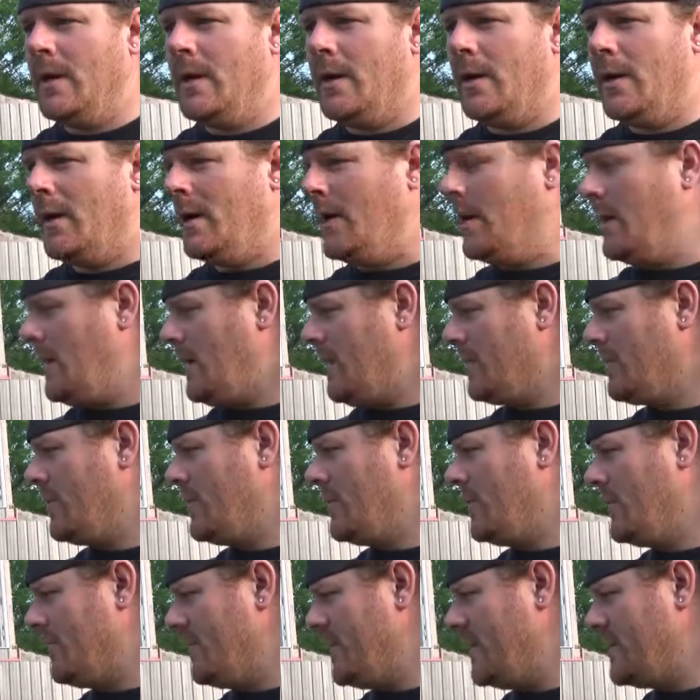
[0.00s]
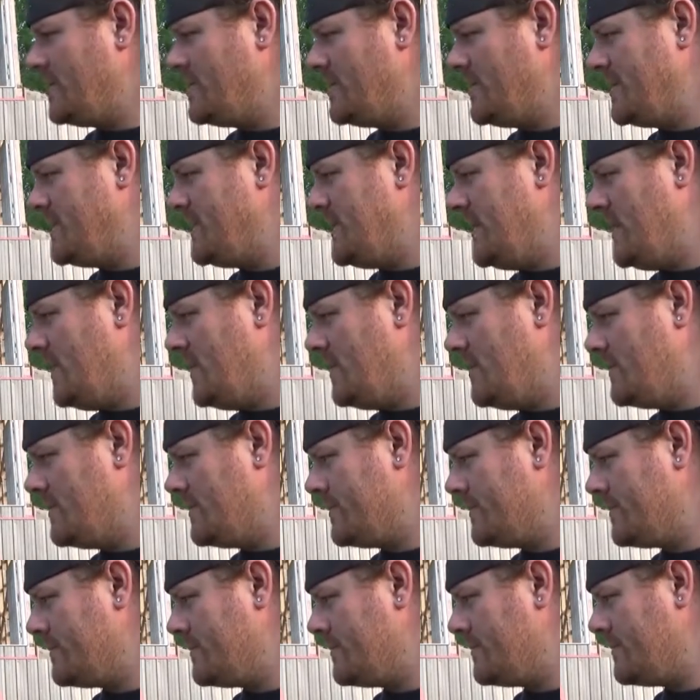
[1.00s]
I wrote all the measurements down,
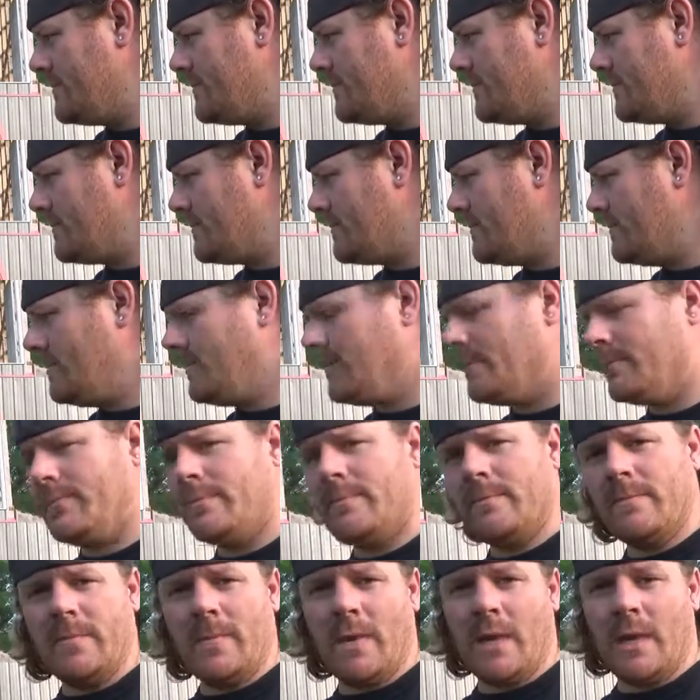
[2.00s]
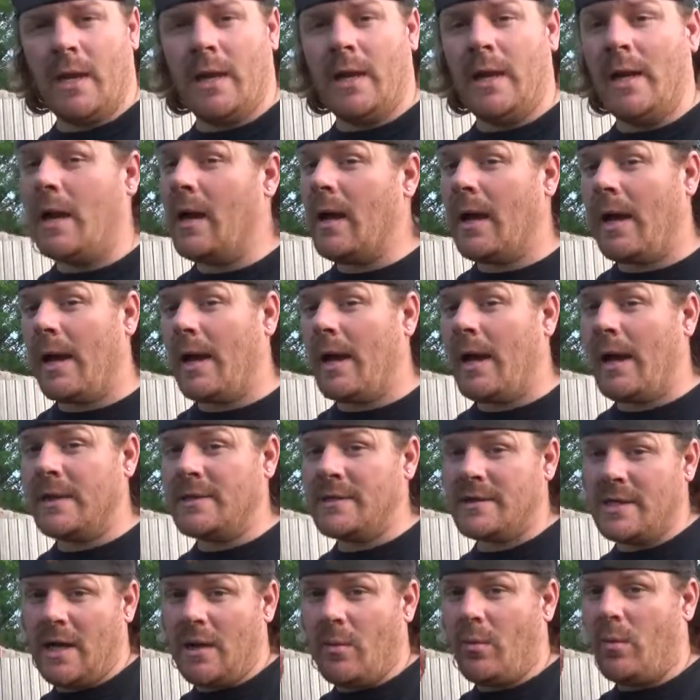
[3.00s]
and I
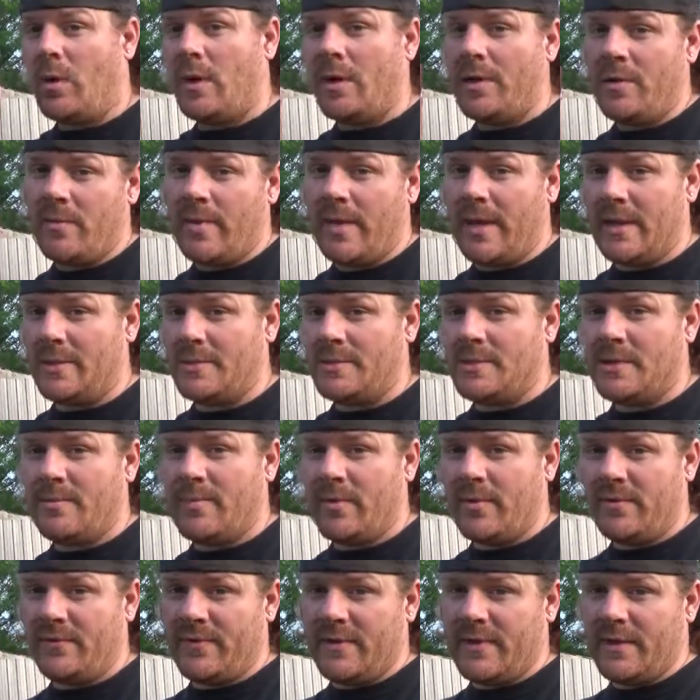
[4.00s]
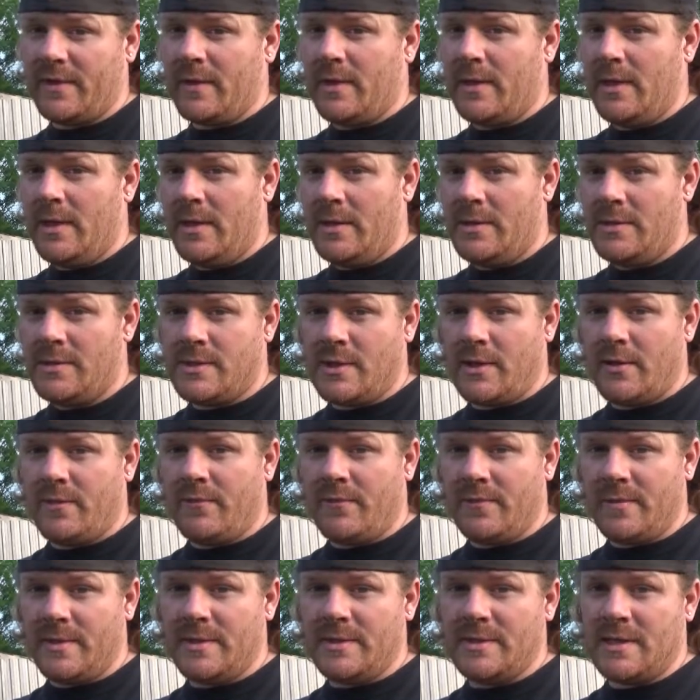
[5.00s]
actually got one of the panels up over there, starting
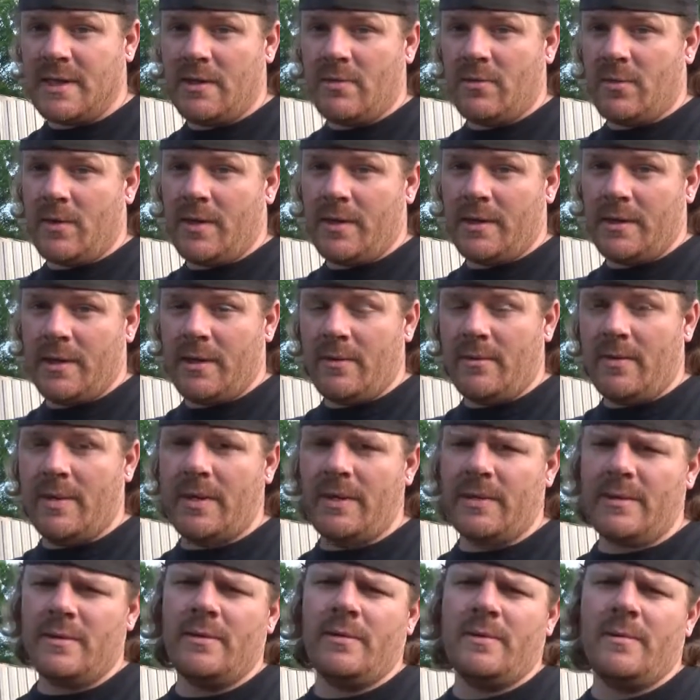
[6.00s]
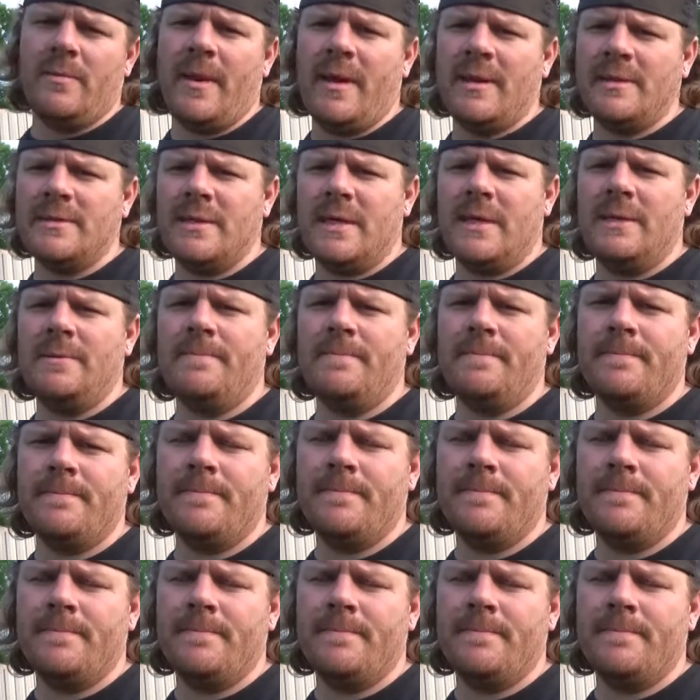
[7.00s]
from this side, working that way on the back side.